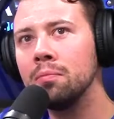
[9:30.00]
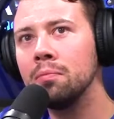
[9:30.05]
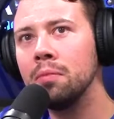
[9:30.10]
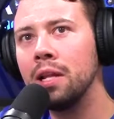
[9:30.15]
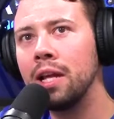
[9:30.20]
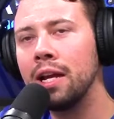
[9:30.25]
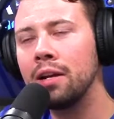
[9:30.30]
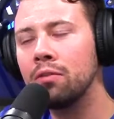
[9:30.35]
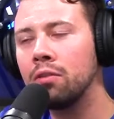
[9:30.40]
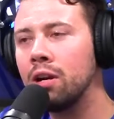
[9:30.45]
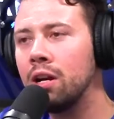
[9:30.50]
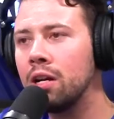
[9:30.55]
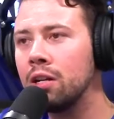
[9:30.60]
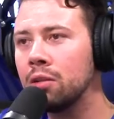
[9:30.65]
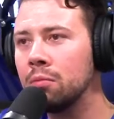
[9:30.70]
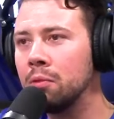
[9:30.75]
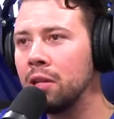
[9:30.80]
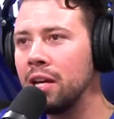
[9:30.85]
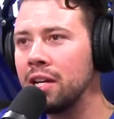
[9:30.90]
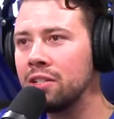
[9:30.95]
Black Rock or
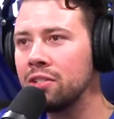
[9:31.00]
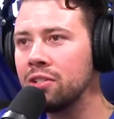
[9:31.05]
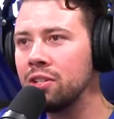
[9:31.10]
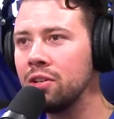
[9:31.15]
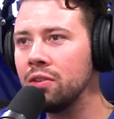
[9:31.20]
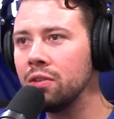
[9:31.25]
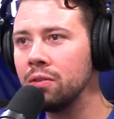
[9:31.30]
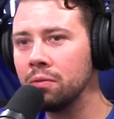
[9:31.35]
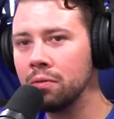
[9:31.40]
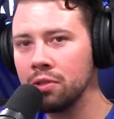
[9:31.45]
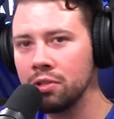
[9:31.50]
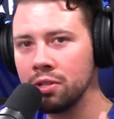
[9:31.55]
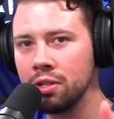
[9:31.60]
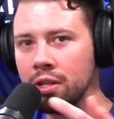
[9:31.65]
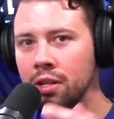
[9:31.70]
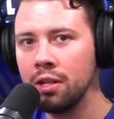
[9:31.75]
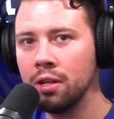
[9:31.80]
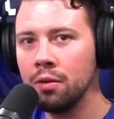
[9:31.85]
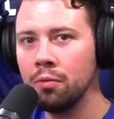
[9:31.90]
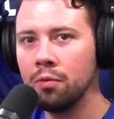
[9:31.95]
Blackstone. It was
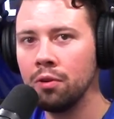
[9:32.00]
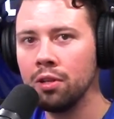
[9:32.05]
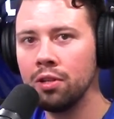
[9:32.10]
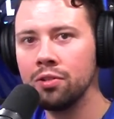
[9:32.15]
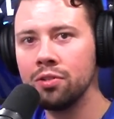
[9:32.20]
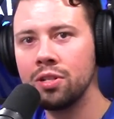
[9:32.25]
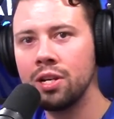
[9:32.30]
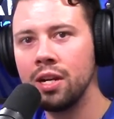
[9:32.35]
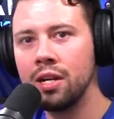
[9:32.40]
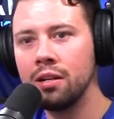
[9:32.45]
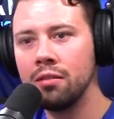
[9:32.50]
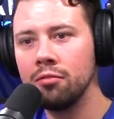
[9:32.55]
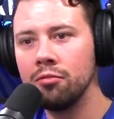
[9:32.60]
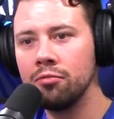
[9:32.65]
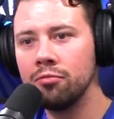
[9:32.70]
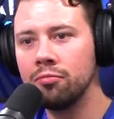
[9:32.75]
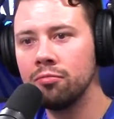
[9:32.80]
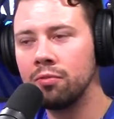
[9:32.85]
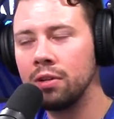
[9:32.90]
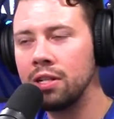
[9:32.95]
one of those kind of
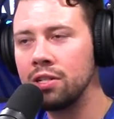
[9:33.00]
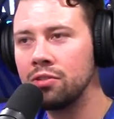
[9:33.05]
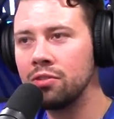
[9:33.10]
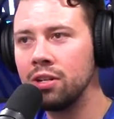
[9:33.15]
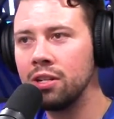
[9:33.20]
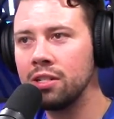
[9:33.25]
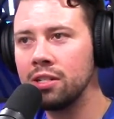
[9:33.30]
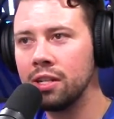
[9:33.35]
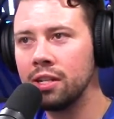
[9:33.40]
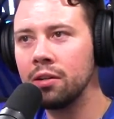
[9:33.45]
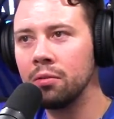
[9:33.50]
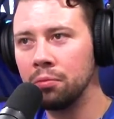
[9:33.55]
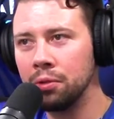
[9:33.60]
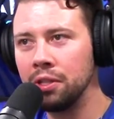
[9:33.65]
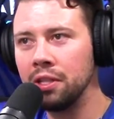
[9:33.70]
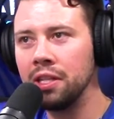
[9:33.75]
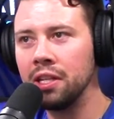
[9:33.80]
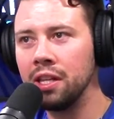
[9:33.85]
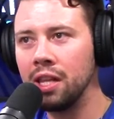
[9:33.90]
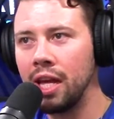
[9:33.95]
restaurants that you're
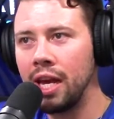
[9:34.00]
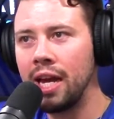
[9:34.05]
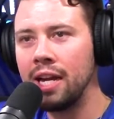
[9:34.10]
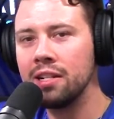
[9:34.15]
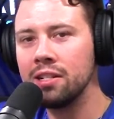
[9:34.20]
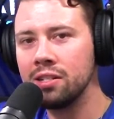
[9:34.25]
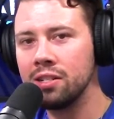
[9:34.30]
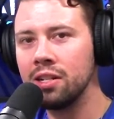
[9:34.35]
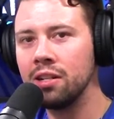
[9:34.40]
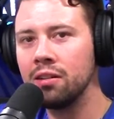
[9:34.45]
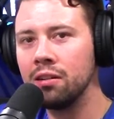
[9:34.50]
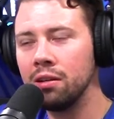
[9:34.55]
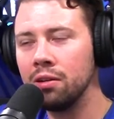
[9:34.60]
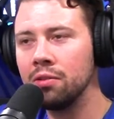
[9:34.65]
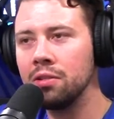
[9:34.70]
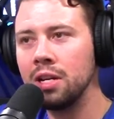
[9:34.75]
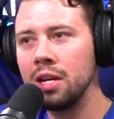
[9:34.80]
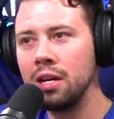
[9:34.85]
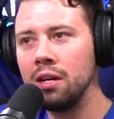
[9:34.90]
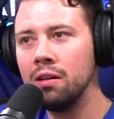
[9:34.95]
really glad is near a
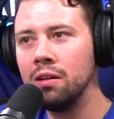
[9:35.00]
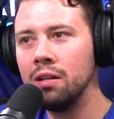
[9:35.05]
hotel